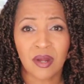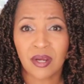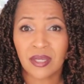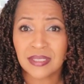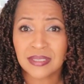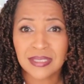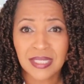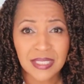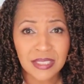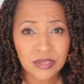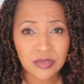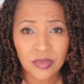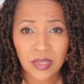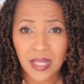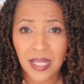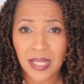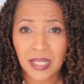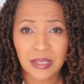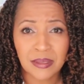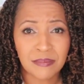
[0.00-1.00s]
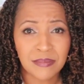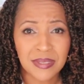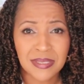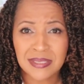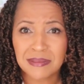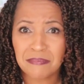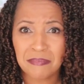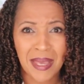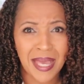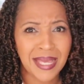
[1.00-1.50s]
architectural
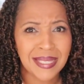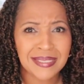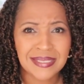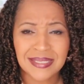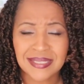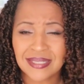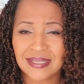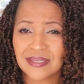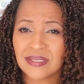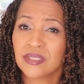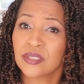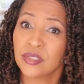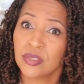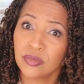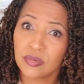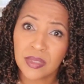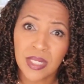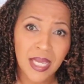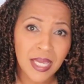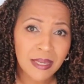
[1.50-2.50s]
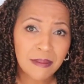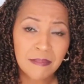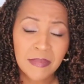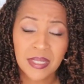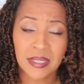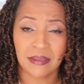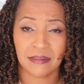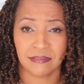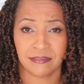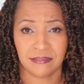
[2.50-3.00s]
elements, baskets, you name
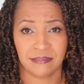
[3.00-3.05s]
it.